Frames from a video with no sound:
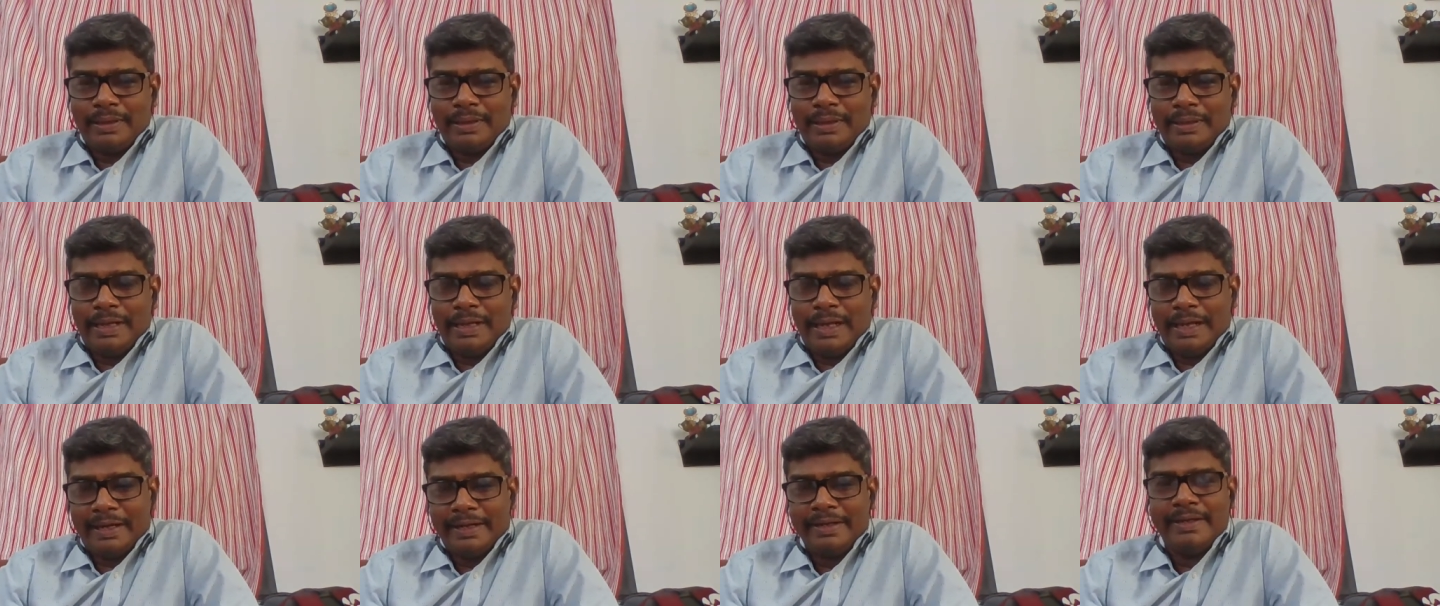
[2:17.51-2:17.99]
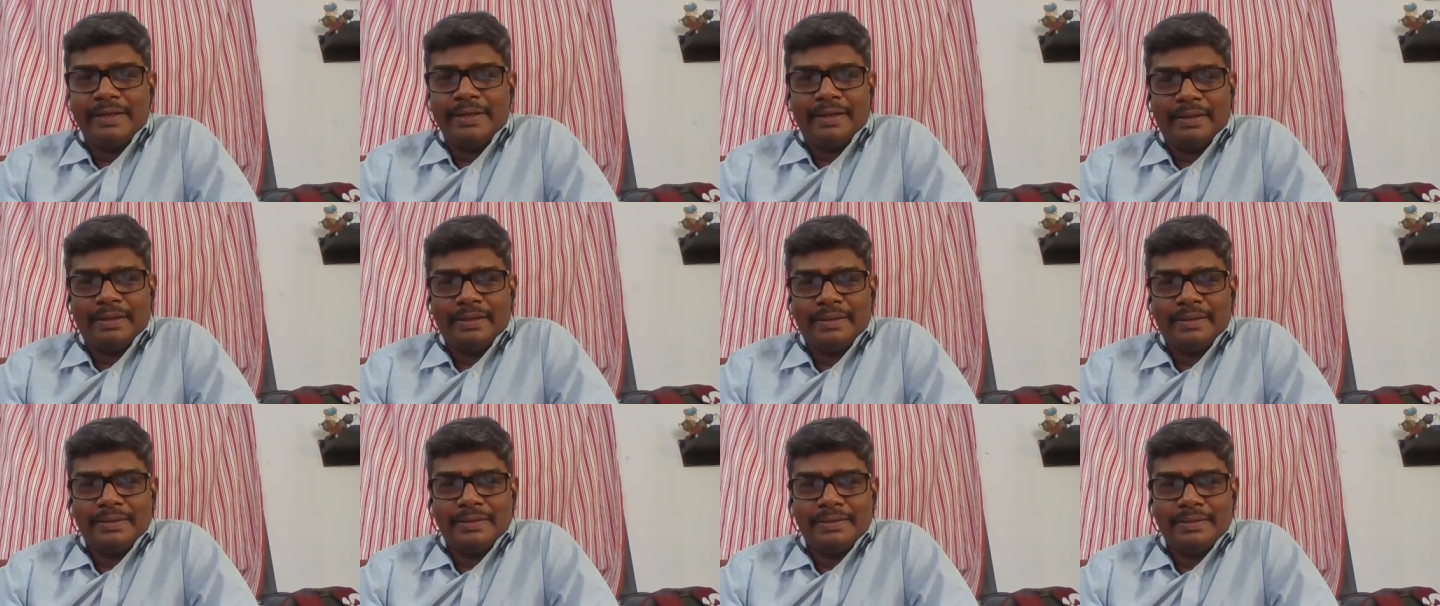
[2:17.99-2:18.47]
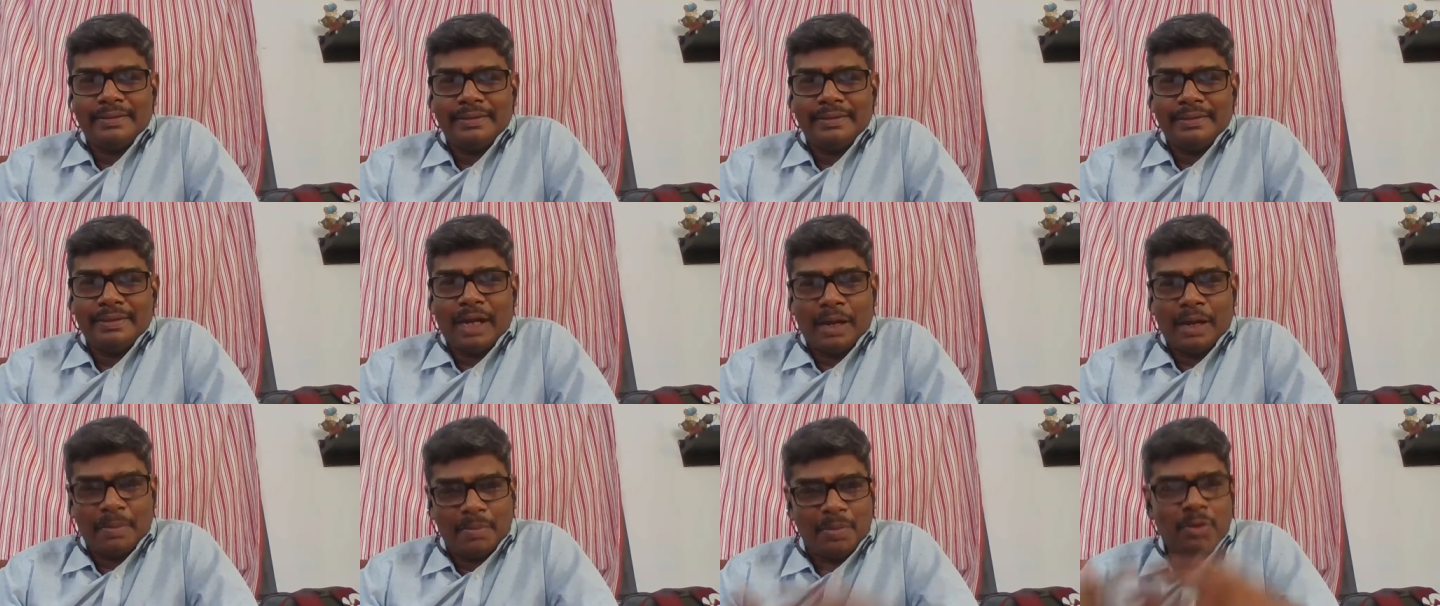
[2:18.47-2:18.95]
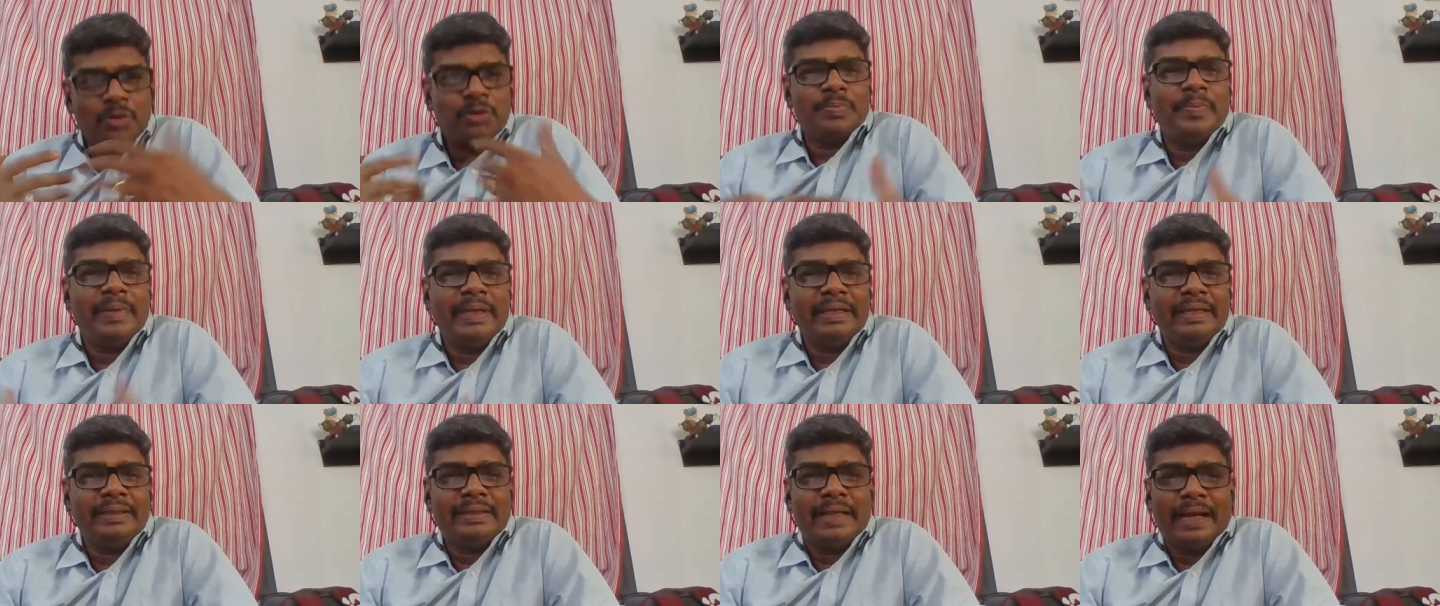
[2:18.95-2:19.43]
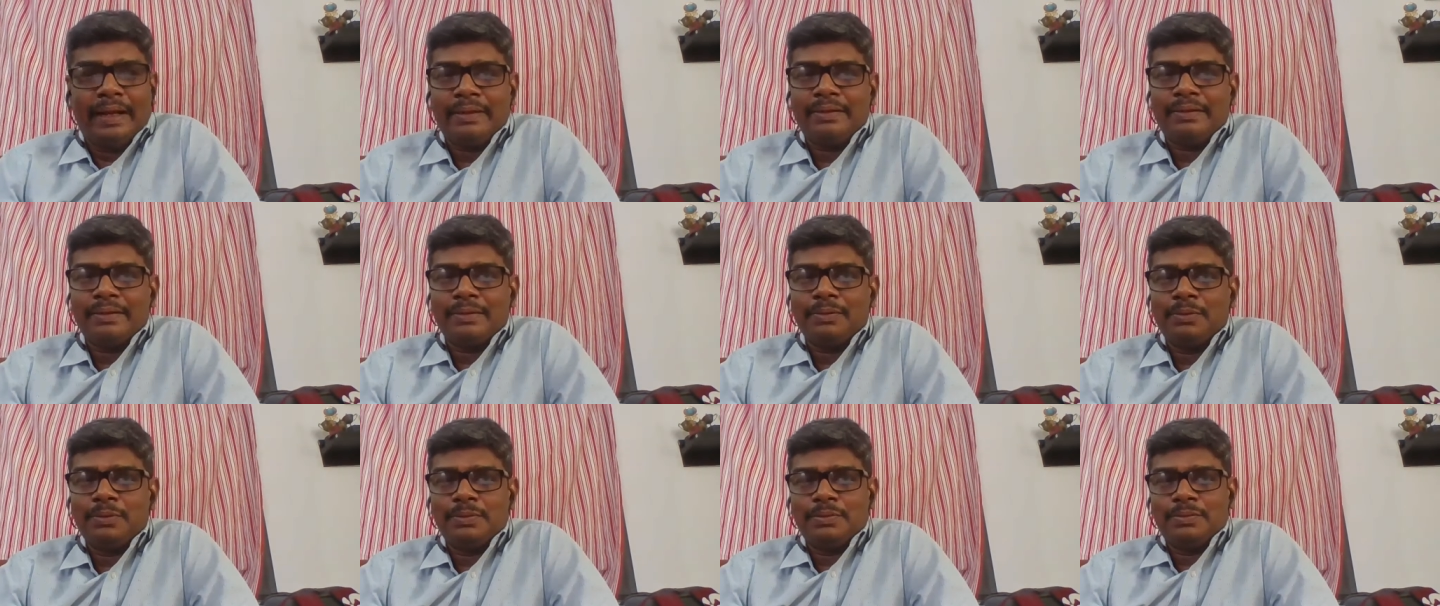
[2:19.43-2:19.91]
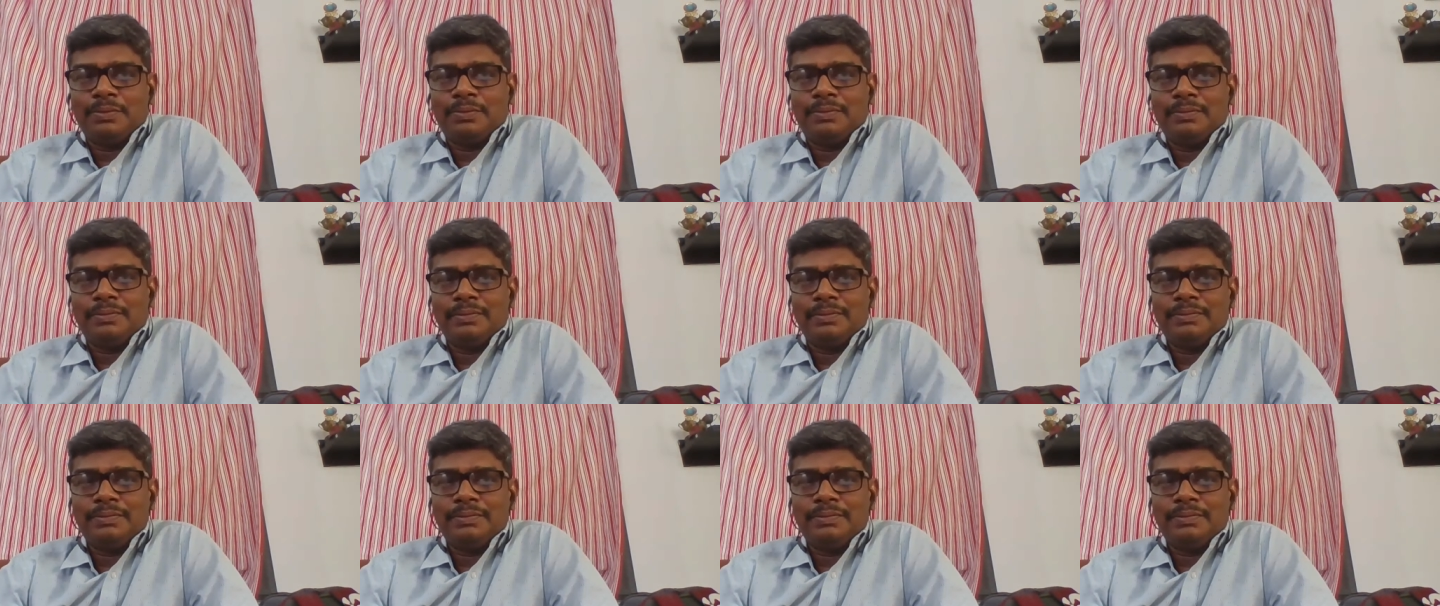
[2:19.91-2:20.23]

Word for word: an idea about me that, oh,